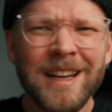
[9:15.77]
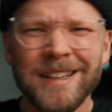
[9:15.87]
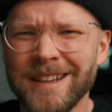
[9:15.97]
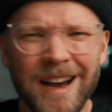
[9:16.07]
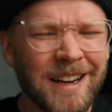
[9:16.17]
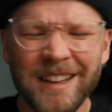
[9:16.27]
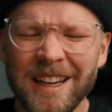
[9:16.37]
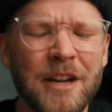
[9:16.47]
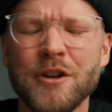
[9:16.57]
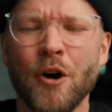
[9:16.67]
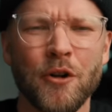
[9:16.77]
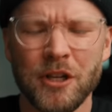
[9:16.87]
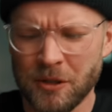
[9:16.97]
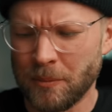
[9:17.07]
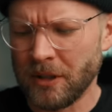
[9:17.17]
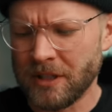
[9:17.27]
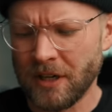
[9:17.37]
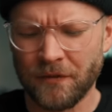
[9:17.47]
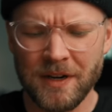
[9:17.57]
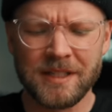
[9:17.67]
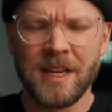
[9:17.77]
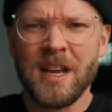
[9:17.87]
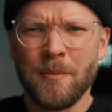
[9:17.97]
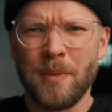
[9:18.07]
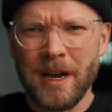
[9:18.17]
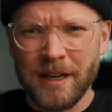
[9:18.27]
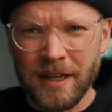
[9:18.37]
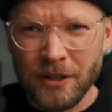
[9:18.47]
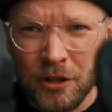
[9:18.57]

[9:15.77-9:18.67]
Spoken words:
not like a noticeable difference. But in